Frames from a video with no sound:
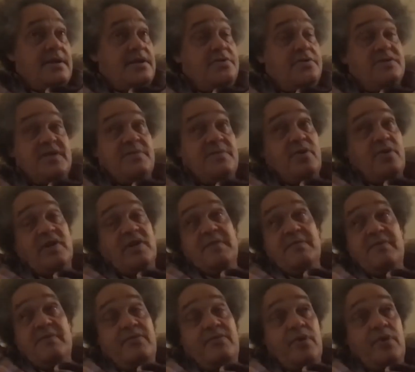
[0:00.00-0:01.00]
right?
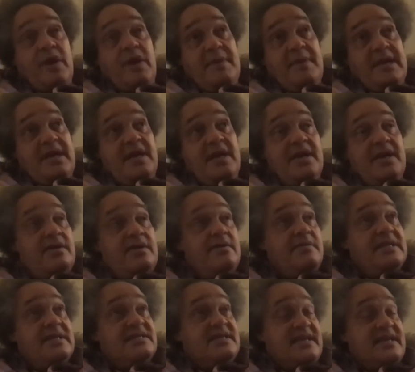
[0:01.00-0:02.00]
So I was at Cal Berkeley
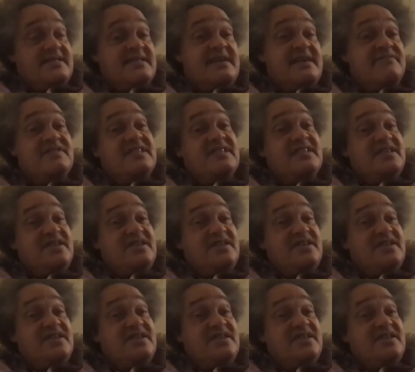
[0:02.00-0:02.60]
before coming,